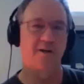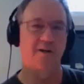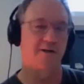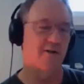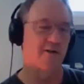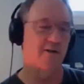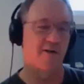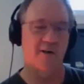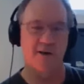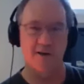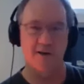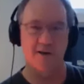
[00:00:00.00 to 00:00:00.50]

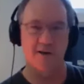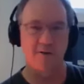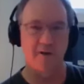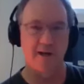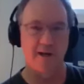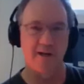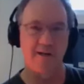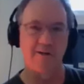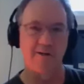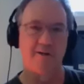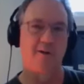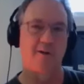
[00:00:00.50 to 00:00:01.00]

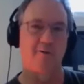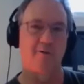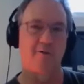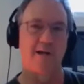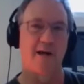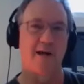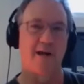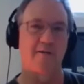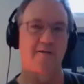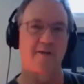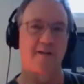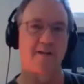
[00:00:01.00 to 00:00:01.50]
chloroquine or
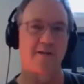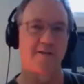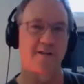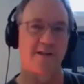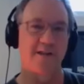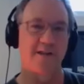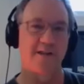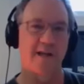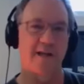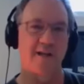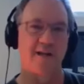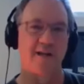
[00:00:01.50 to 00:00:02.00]
whatever you
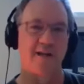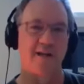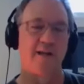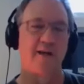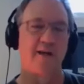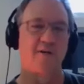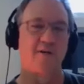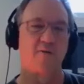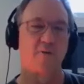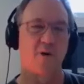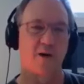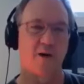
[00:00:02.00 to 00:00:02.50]
did
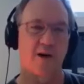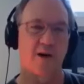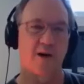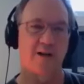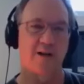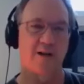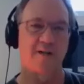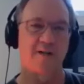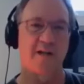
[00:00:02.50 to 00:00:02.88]
worked,